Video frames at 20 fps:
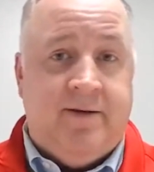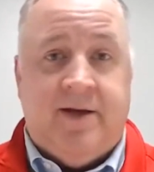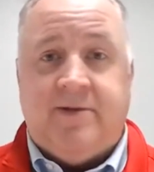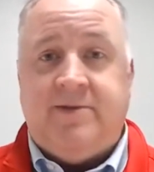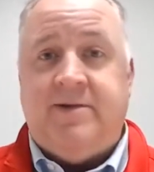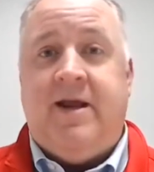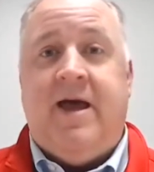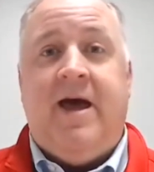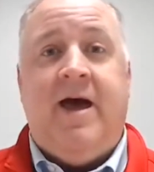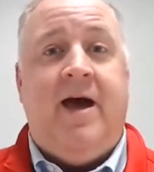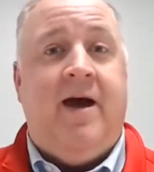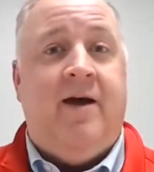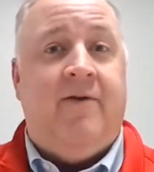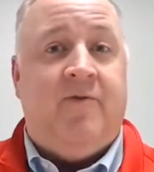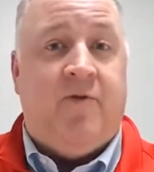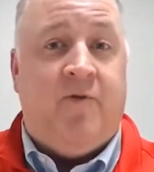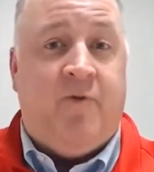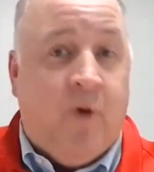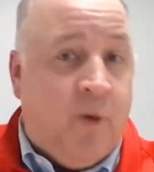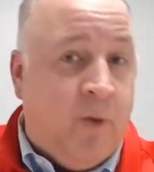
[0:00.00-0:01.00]
doesn't have
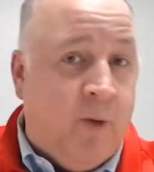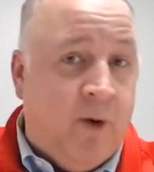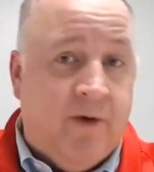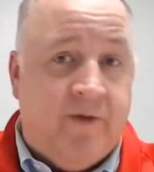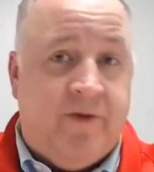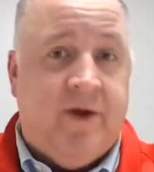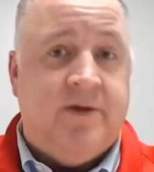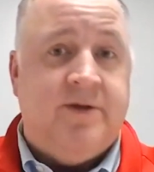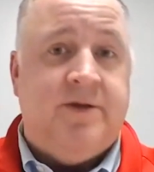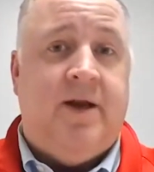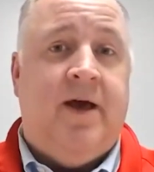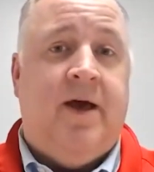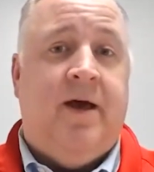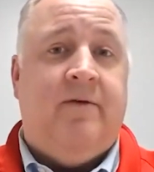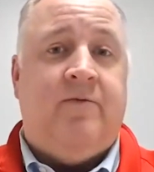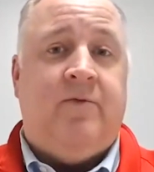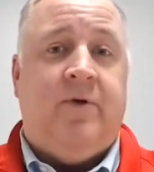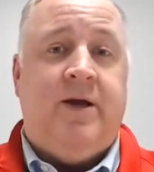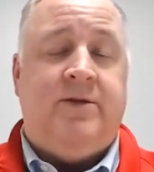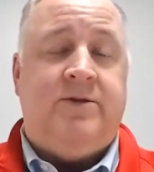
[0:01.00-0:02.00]
or Fort Worth doesn't
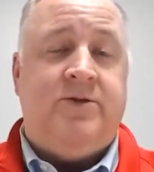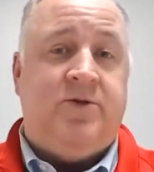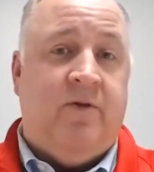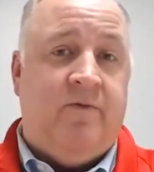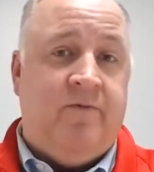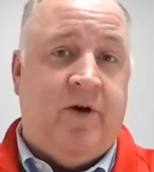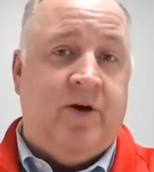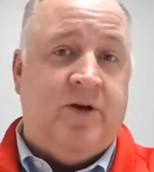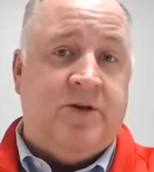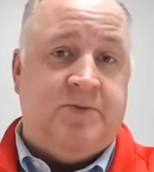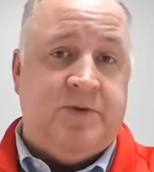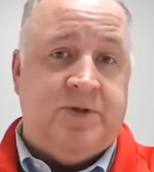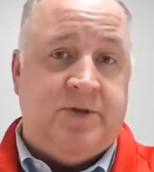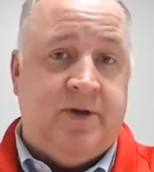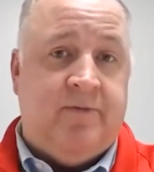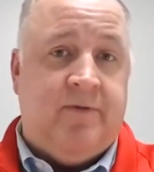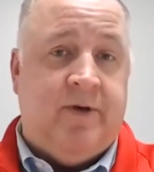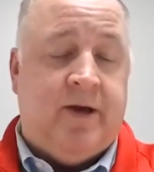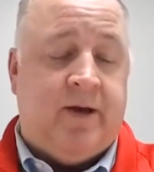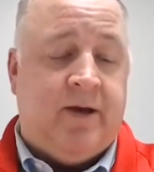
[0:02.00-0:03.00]
have, right? So very
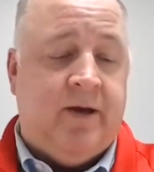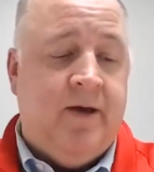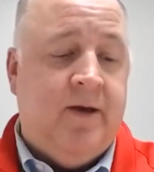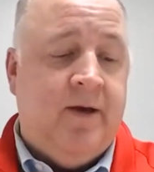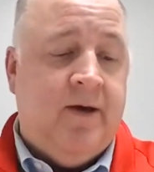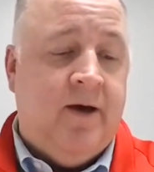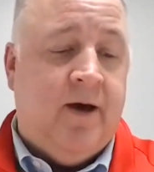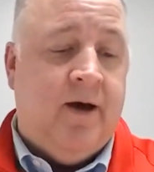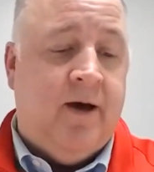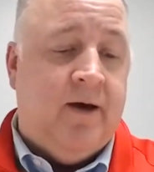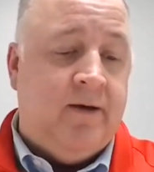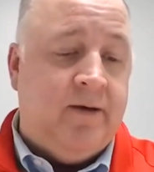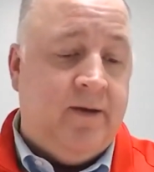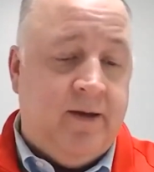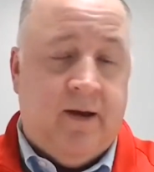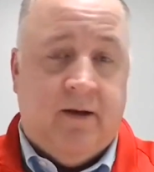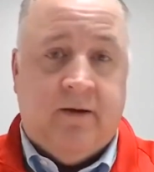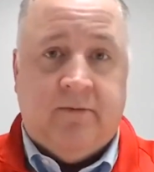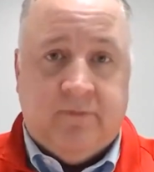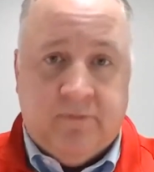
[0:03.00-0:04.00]
specific,
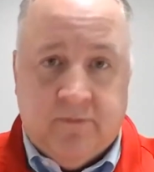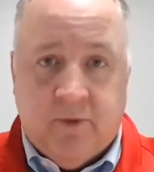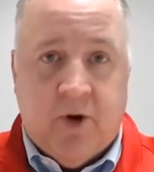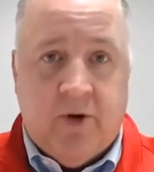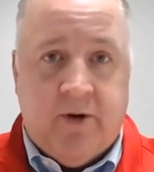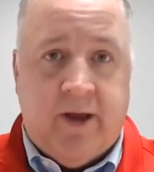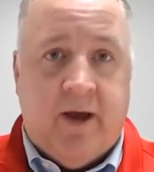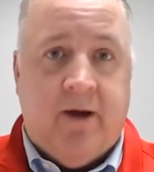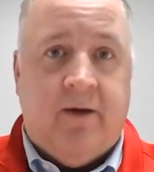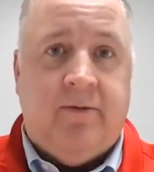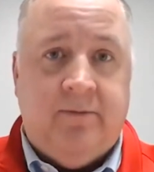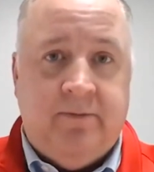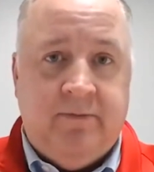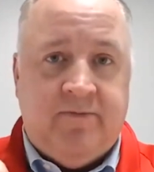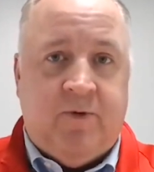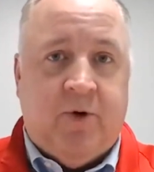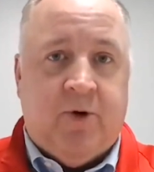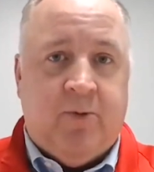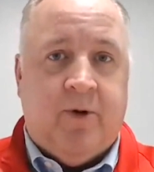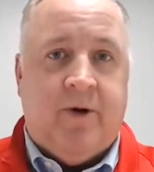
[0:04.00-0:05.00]
rodeo,
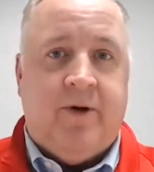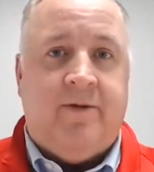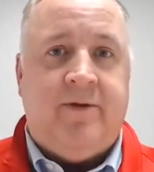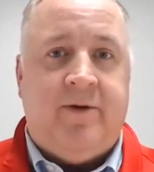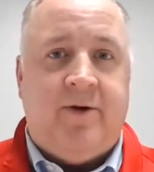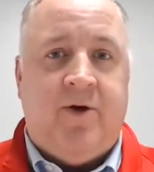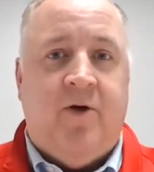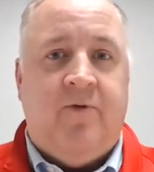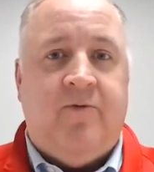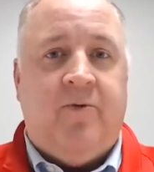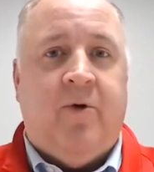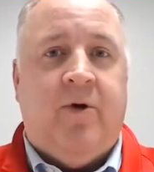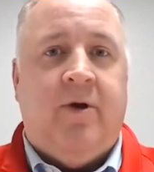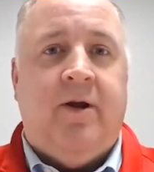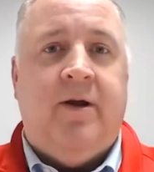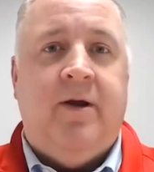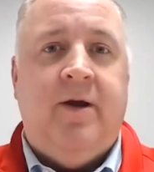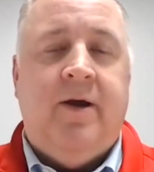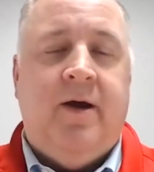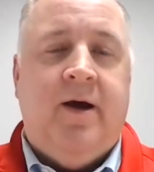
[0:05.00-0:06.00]
Fort Worth, go for
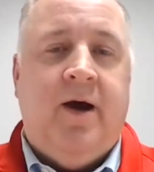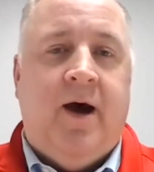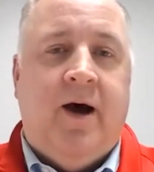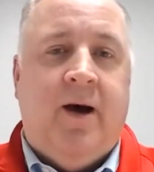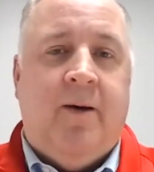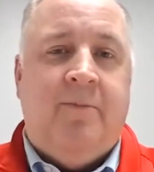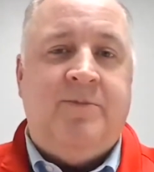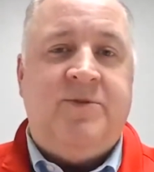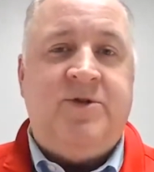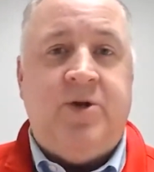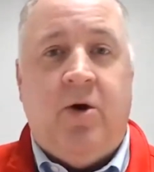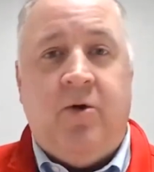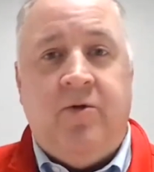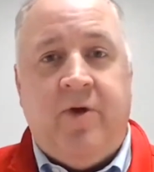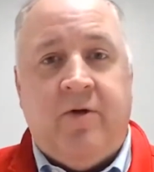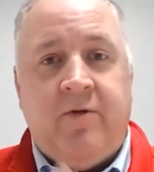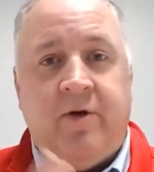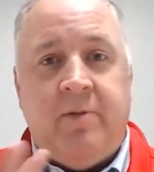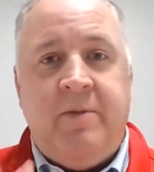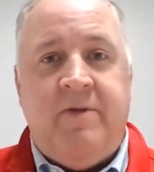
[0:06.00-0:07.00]
it. So
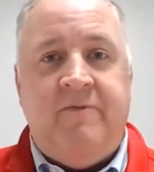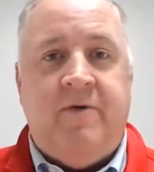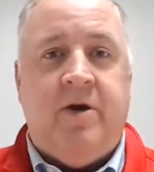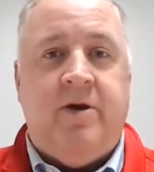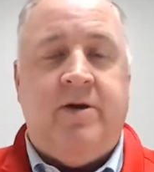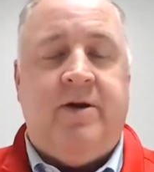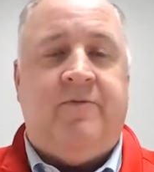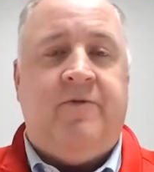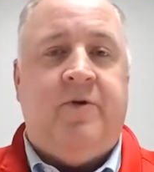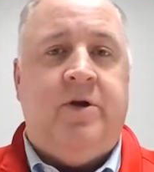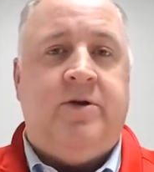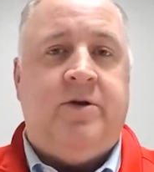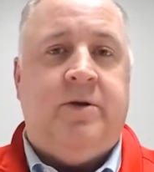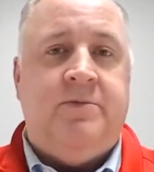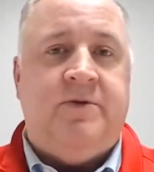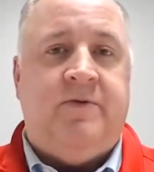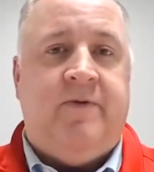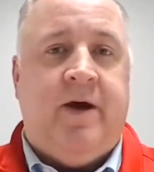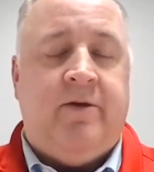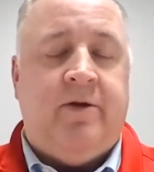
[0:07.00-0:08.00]
they're going to be very different in
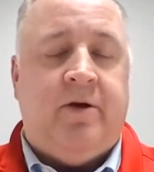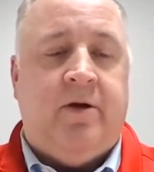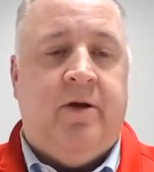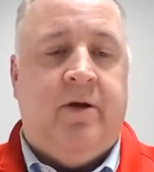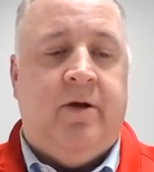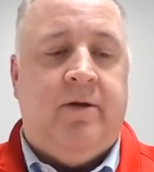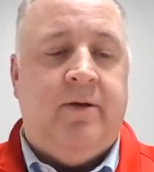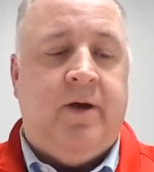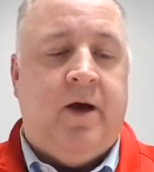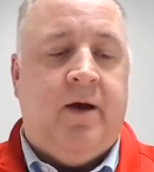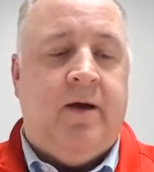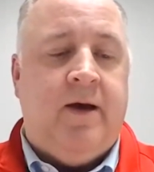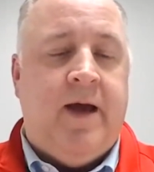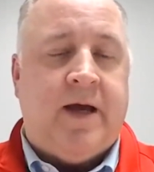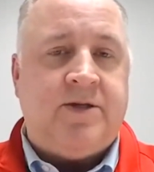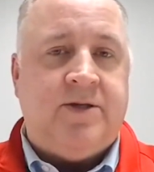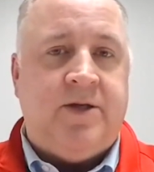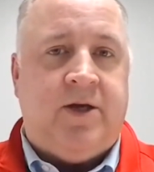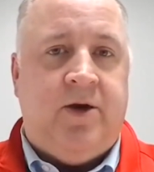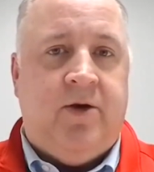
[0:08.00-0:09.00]
terms of how they're going to
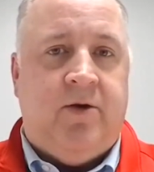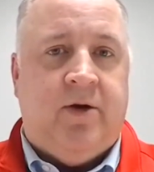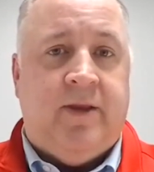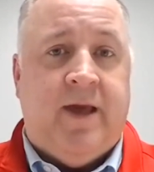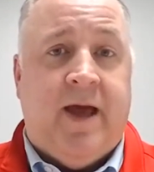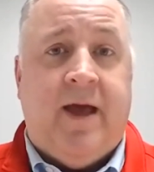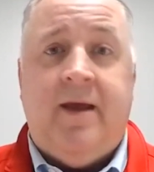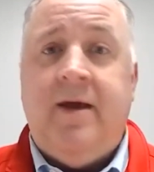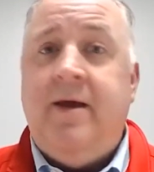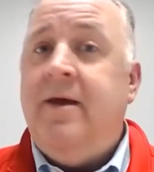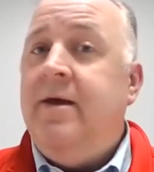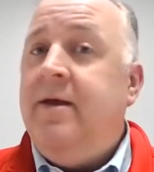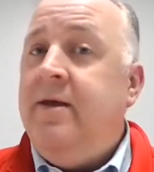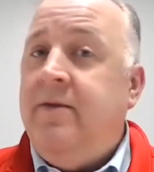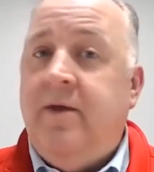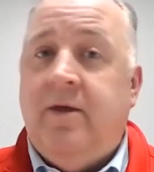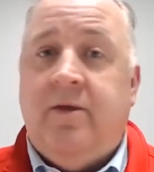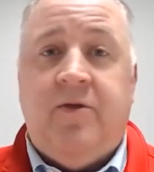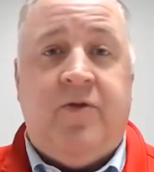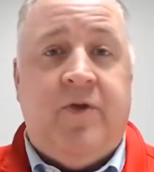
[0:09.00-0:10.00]
execute on that.
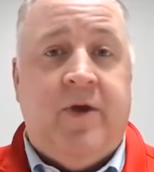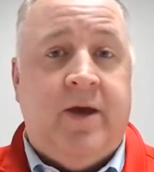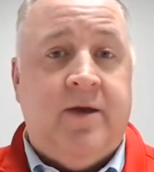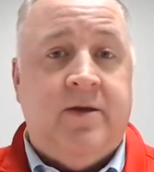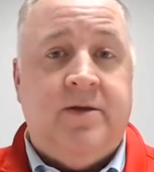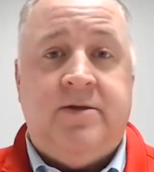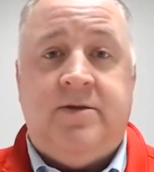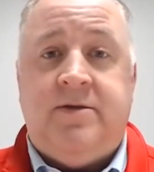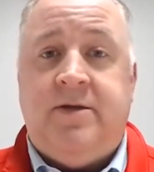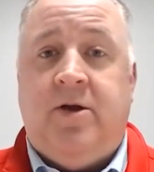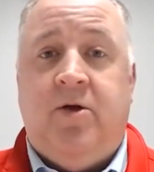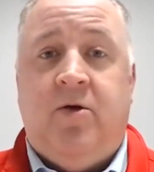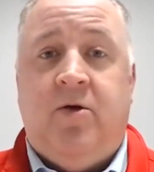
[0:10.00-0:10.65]
The other thing is,